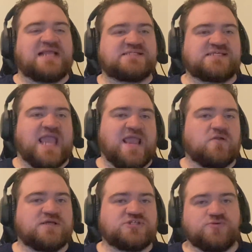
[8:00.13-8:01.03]

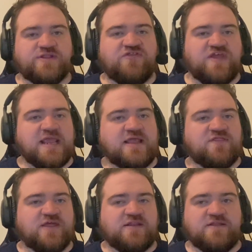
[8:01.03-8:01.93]
scale as you would think
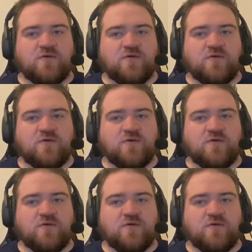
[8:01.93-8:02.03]
that,